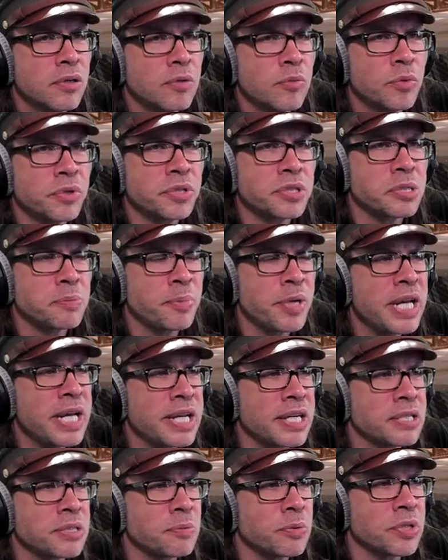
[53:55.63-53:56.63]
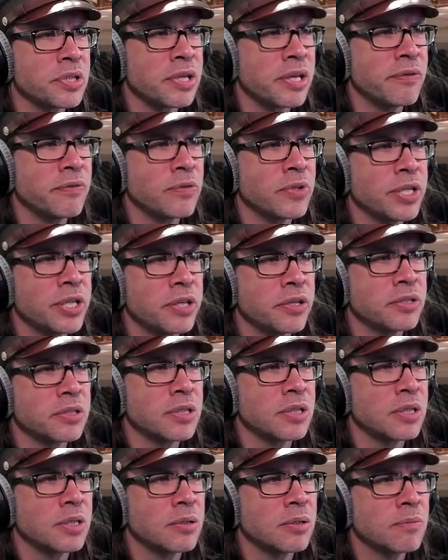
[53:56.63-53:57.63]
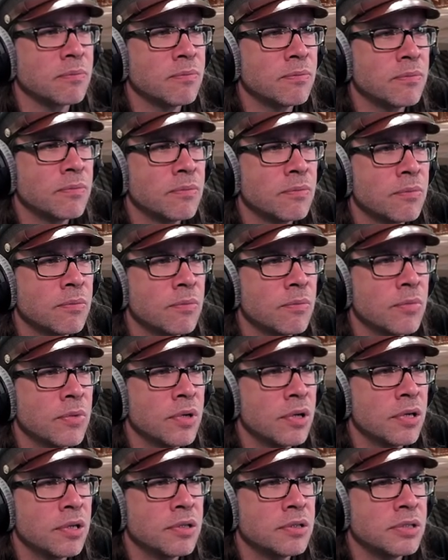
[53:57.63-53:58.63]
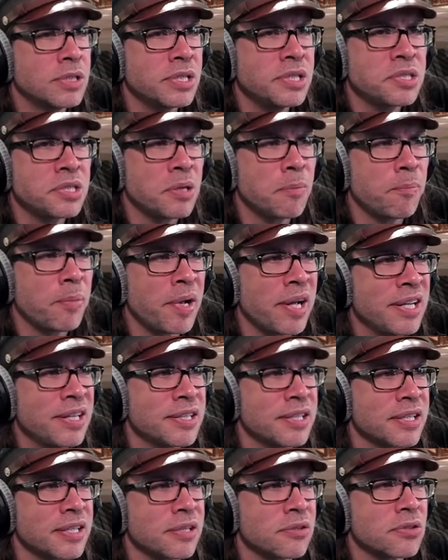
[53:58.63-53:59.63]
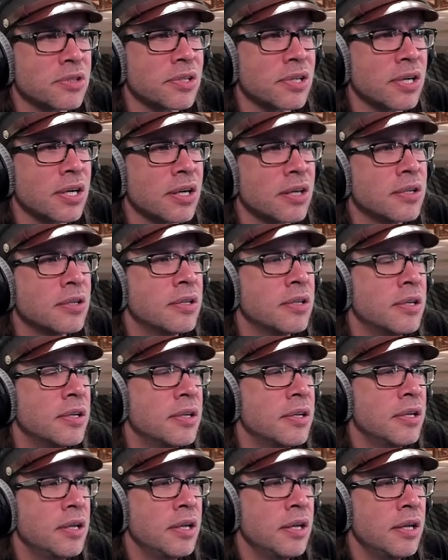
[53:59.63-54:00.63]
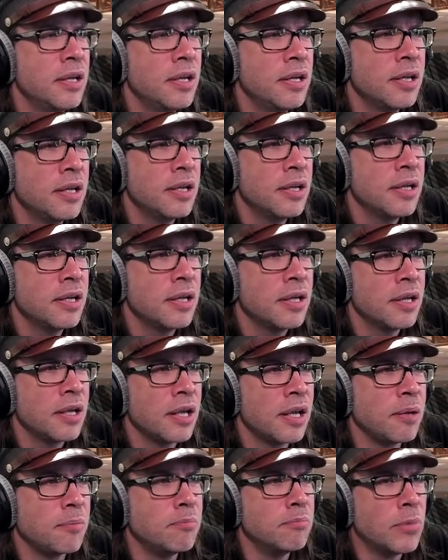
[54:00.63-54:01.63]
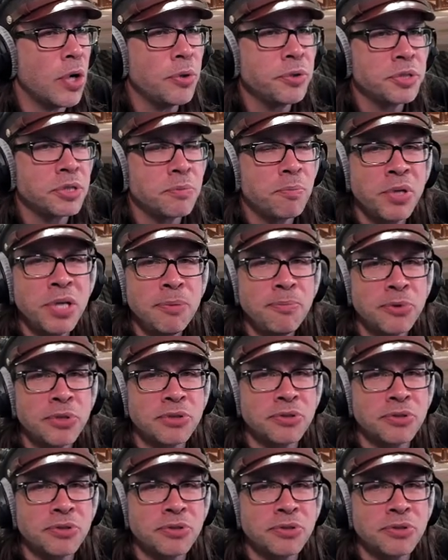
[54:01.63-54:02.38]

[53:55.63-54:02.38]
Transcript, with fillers: with specs with every other decent pilot out there. And most people